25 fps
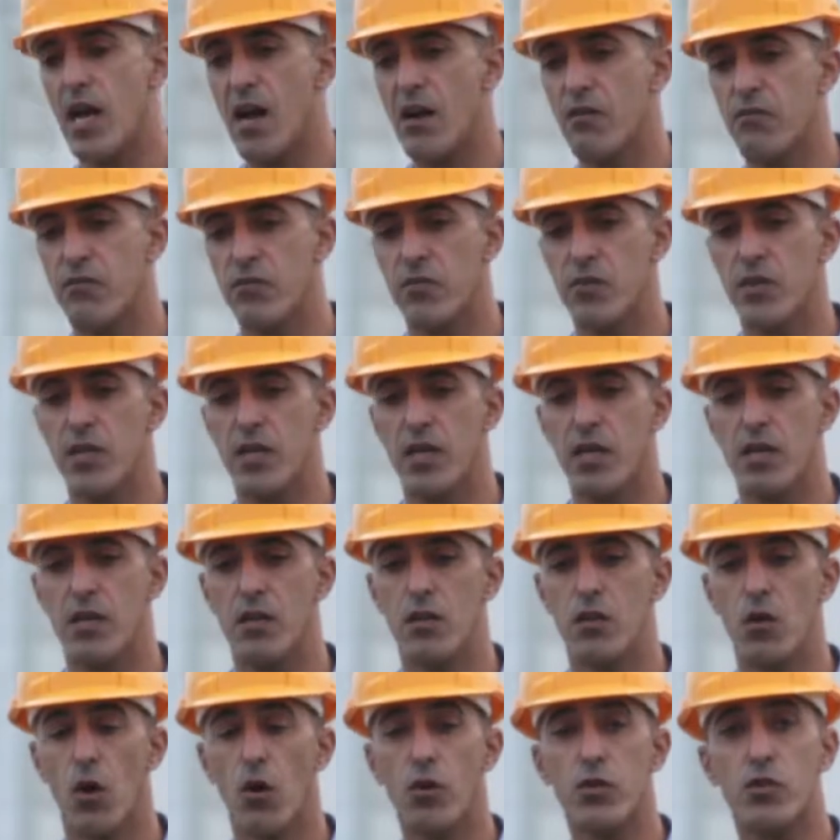have
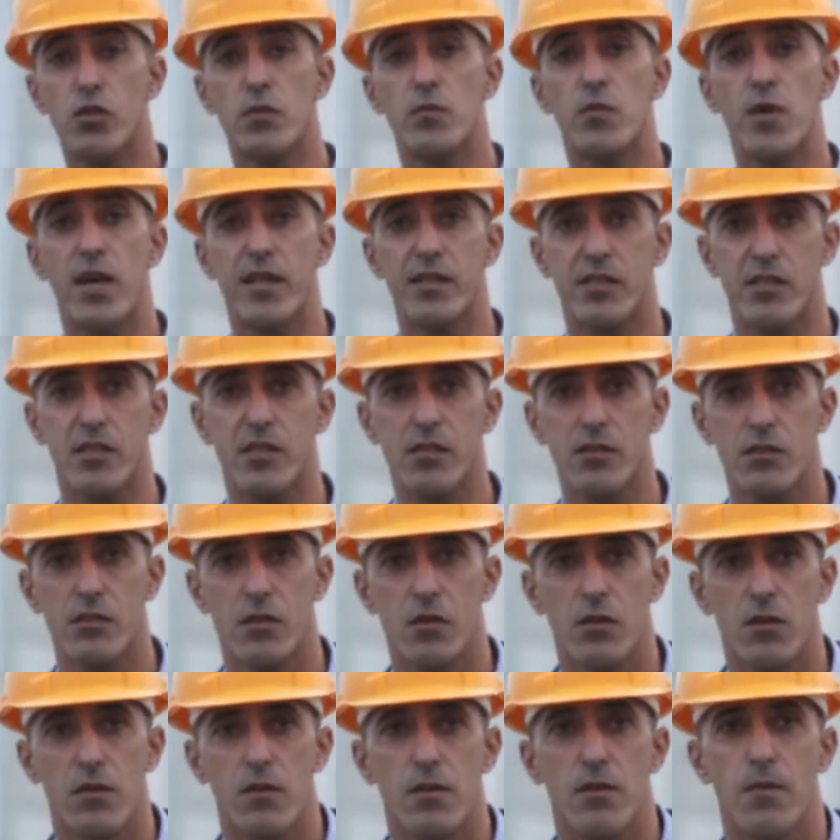the long-term rental,
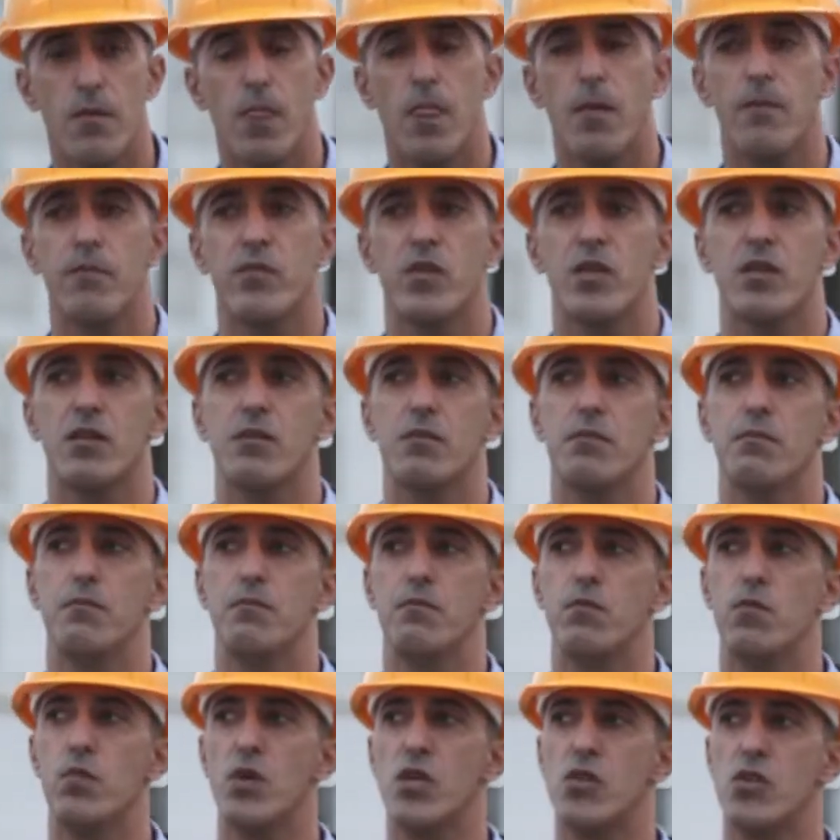
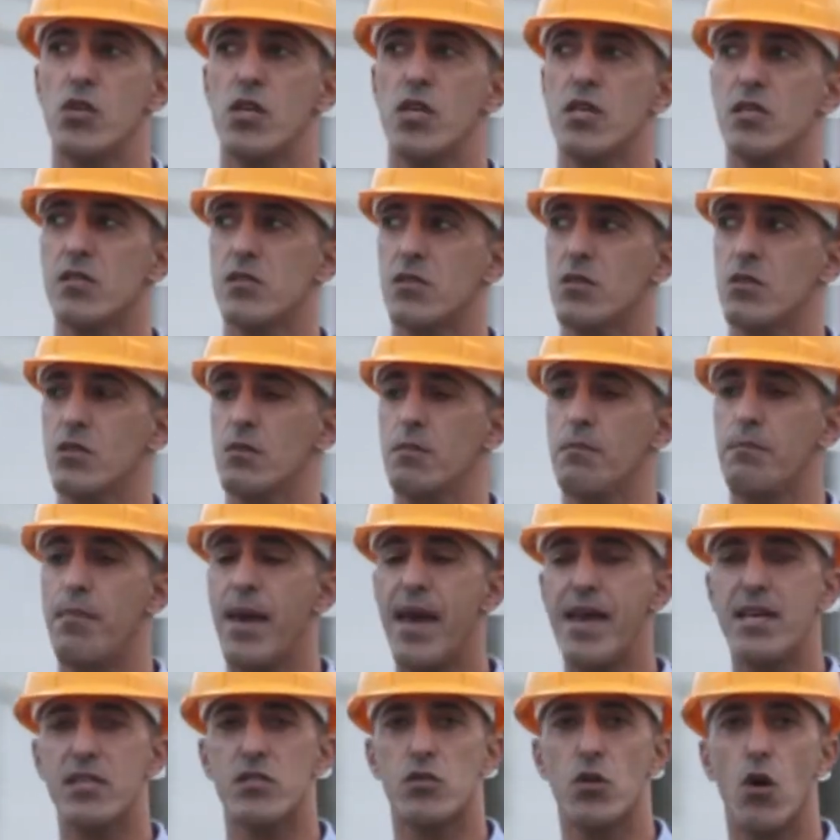which is
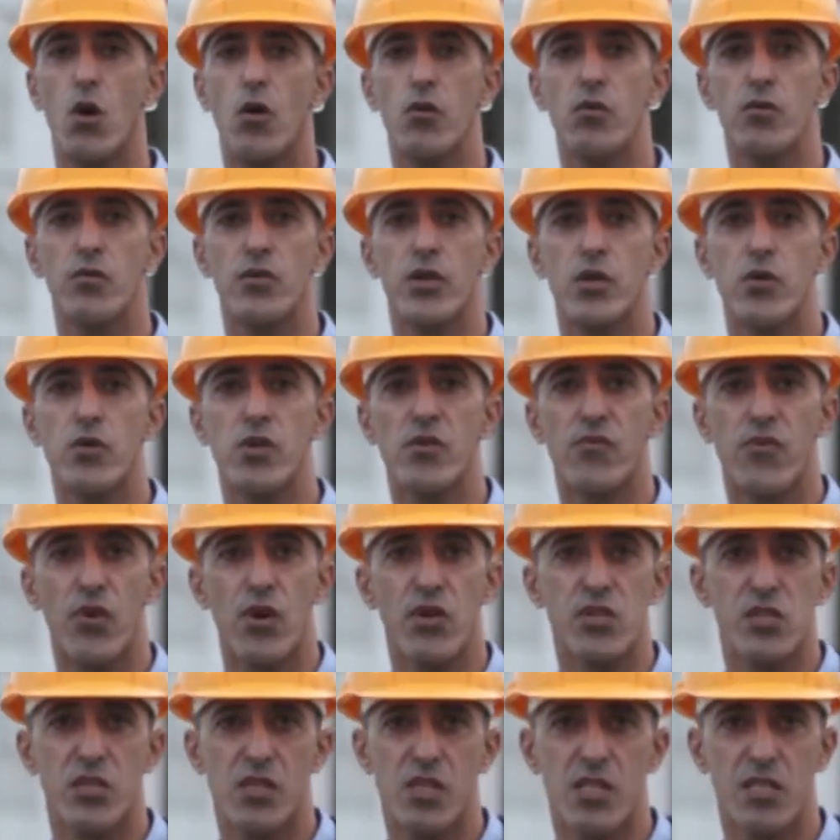based on the
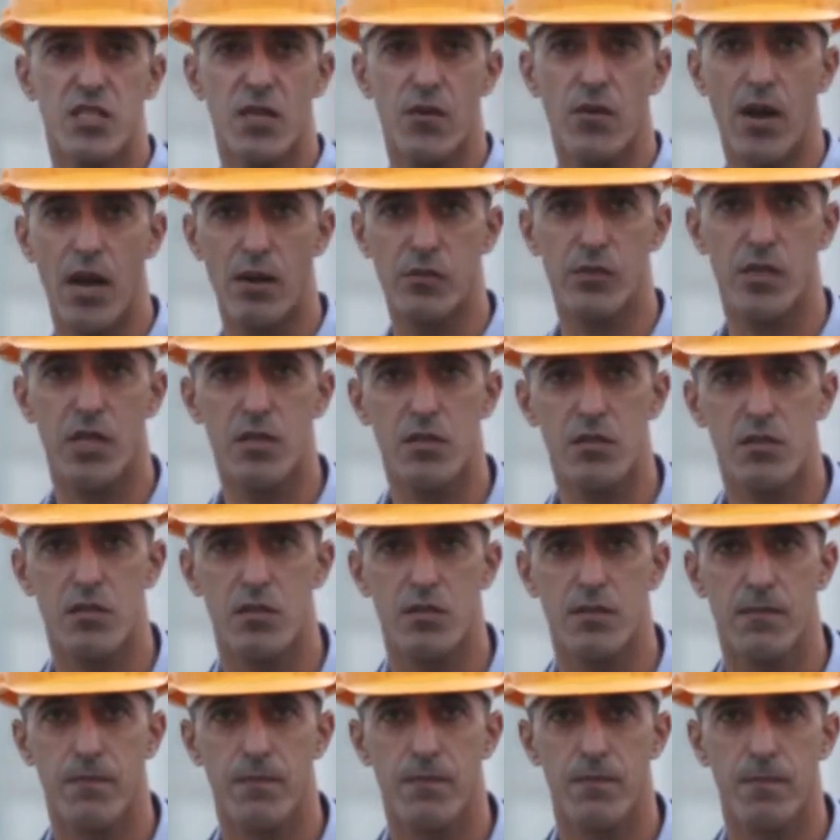universities around
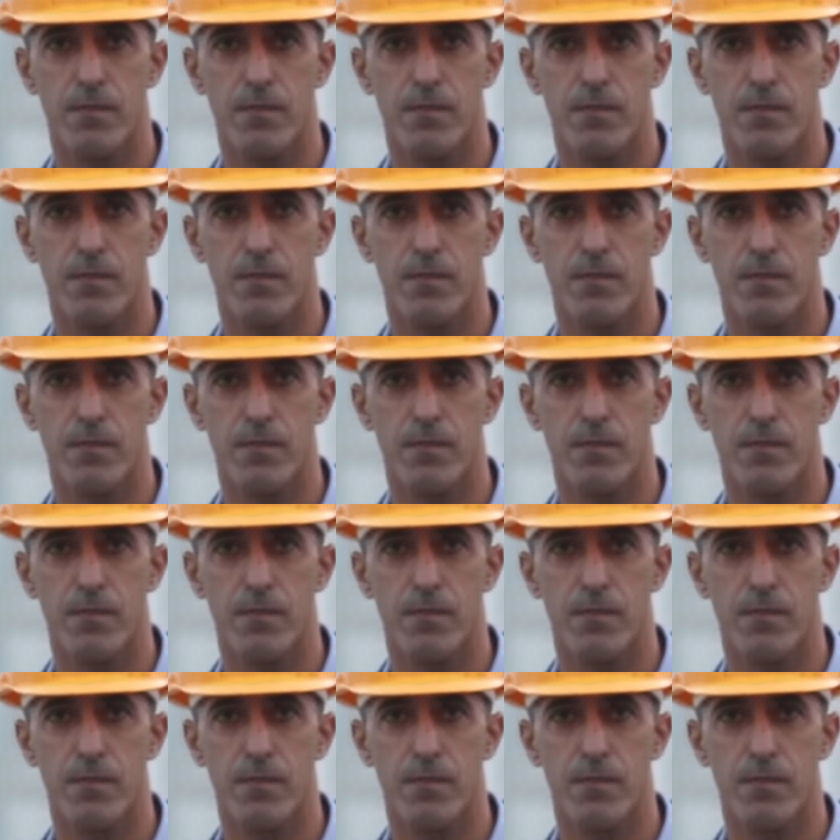us,